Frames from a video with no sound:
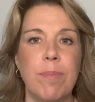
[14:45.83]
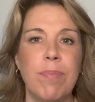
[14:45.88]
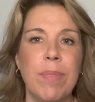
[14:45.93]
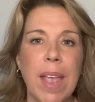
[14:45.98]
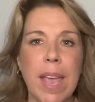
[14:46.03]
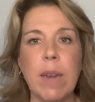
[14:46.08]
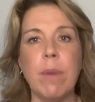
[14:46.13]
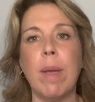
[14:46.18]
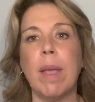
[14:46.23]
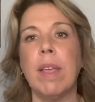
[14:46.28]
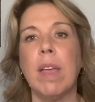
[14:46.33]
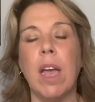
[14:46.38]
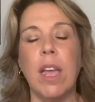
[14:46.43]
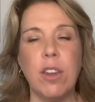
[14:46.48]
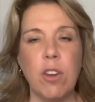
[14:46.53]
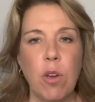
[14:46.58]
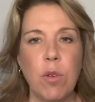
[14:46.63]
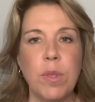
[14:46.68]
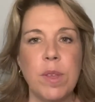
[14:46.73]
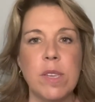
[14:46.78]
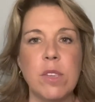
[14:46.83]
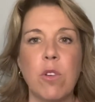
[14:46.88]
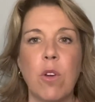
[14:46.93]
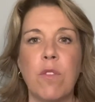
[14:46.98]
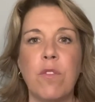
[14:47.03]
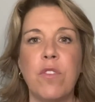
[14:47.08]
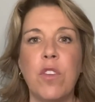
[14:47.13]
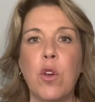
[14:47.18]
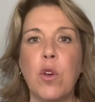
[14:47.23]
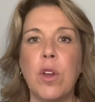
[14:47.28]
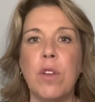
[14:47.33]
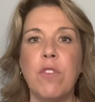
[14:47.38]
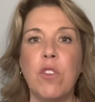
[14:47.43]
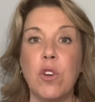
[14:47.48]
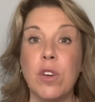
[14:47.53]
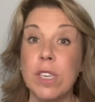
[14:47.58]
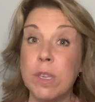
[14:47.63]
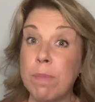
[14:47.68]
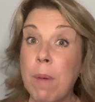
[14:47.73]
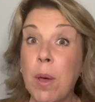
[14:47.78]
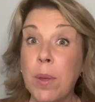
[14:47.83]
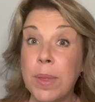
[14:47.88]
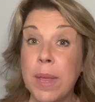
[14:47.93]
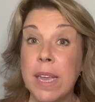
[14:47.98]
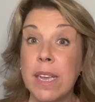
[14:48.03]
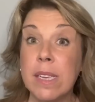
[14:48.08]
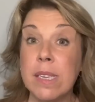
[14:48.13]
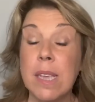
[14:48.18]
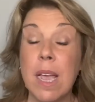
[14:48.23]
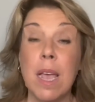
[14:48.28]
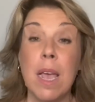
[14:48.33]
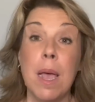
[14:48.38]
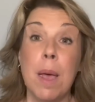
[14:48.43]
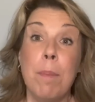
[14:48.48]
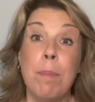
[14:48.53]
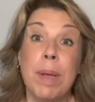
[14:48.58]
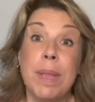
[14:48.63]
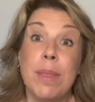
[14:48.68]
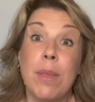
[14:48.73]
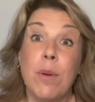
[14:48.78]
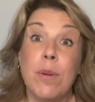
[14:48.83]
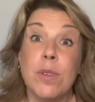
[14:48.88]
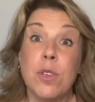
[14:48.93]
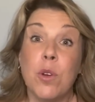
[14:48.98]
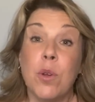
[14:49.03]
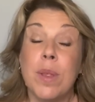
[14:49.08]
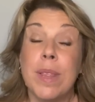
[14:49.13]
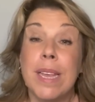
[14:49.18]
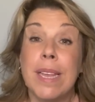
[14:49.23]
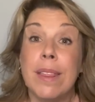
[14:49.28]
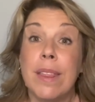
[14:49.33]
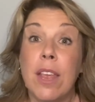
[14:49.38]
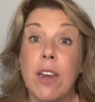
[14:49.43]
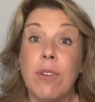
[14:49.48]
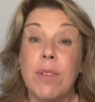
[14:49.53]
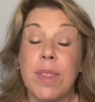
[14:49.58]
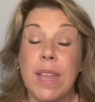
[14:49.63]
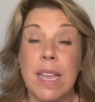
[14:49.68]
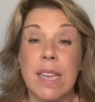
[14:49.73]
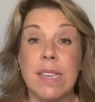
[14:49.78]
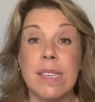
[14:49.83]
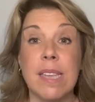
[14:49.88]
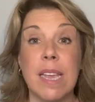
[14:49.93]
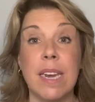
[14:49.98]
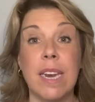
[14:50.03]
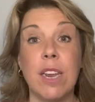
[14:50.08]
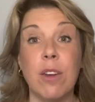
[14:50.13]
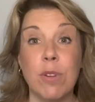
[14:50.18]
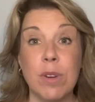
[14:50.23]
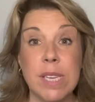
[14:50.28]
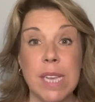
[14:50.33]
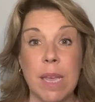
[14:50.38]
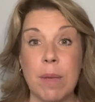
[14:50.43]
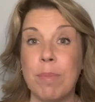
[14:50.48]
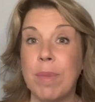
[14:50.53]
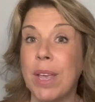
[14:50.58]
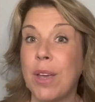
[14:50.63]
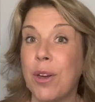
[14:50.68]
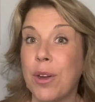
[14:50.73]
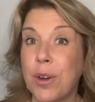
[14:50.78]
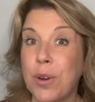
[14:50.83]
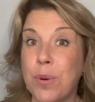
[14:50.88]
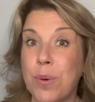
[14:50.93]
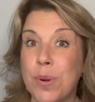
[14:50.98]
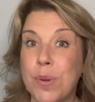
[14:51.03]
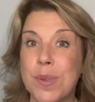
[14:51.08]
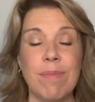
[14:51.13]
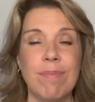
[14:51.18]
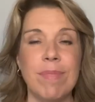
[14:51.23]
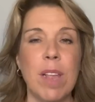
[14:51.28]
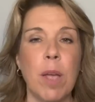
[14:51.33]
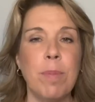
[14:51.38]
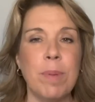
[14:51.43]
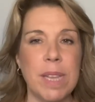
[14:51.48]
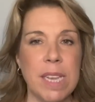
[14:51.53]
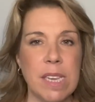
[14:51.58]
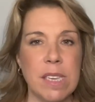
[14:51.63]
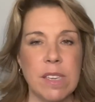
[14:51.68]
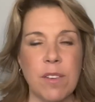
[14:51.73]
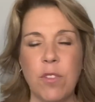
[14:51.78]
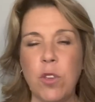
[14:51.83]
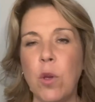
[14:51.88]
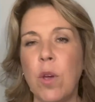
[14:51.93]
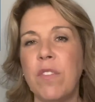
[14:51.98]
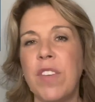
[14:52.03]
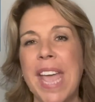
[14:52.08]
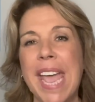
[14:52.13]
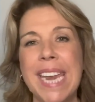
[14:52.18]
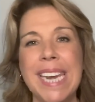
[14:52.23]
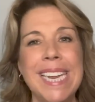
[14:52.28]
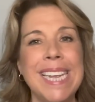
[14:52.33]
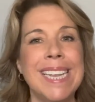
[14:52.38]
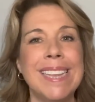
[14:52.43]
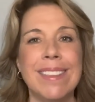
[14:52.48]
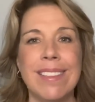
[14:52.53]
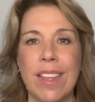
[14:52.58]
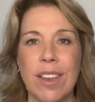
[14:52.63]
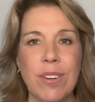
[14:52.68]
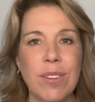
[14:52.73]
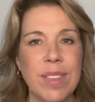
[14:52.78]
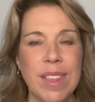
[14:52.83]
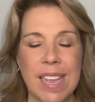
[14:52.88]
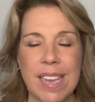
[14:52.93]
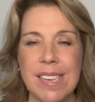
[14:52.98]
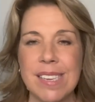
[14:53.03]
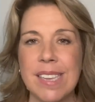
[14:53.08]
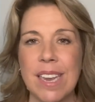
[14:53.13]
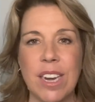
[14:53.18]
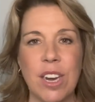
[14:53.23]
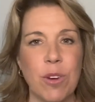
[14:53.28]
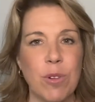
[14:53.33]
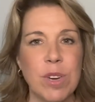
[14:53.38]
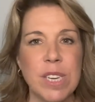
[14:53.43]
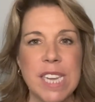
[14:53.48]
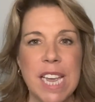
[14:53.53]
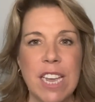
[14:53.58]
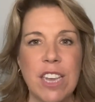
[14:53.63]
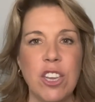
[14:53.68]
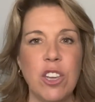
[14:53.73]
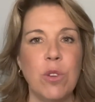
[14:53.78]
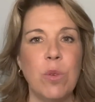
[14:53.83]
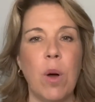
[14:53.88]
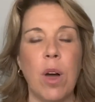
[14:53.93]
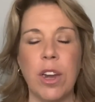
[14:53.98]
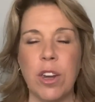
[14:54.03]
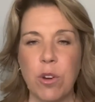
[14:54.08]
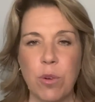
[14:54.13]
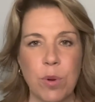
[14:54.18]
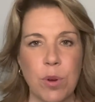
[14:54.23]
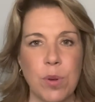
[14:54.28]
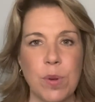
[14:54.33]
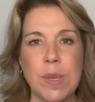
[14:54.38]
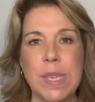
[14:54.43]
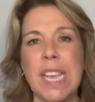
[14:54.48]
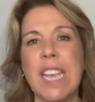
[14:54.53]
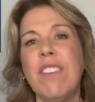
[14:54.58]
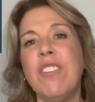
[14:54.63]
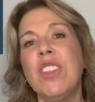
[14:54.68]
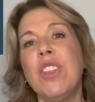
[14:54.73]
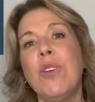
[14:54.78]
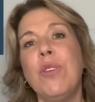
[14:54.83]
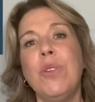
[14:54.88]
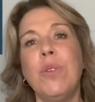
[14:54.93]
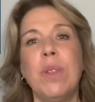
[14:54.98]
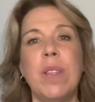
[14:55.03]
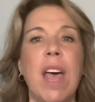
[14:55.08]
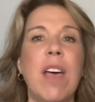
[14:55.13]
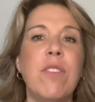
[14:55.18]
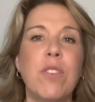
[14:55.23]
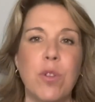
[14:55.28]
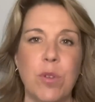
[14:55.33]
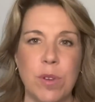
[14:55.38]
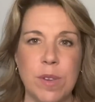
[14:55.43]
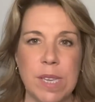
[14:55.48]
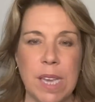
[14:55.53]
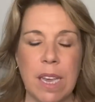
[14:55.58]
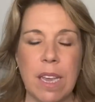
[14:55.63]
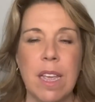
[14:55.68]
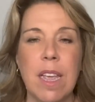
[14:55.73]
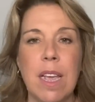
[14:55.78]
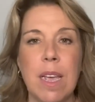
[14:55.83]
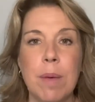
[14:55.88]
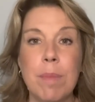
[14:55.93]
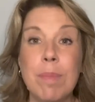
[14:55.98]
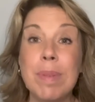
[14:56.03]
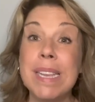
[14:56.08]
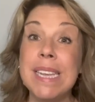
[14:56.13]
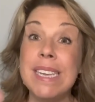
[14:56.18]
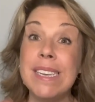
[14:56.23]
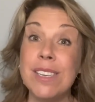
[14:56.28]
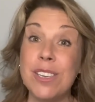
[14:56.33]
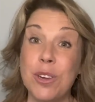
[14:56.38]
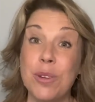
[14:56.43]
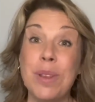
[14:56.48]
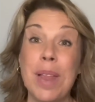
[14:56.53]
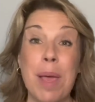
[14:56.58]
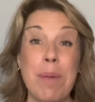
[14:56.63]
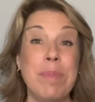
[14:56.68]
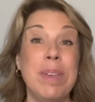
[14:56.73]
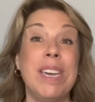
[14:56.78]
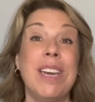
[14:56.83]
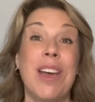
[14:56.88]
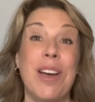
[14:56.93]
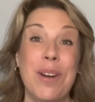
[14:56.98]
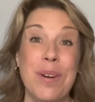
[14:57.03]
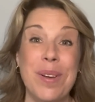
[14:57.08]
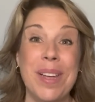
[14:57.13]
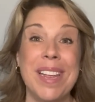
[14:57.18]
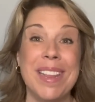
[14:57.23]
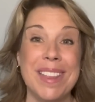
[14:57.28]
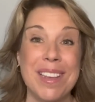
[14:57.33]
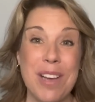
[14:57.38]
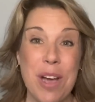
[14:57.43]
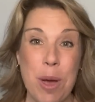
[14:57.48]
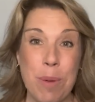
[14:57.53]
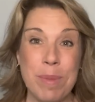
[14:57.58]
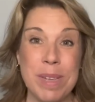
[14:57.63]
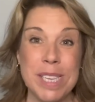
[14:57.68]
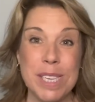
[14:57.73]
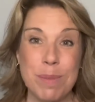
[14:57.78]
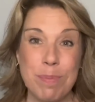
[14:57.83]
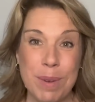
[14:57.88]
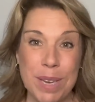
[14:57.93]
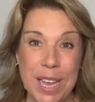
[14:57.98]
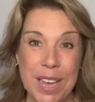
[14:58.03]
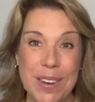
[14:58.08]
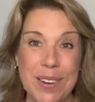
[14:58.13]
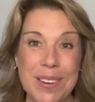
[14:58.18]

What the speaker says: Anyway, I know these are very, very small things, but those are the little things that irritate me on a cruise. Now, please, if you have any little things that irritate you on a cruise, even though you love cruising, please do let me know in the comments below.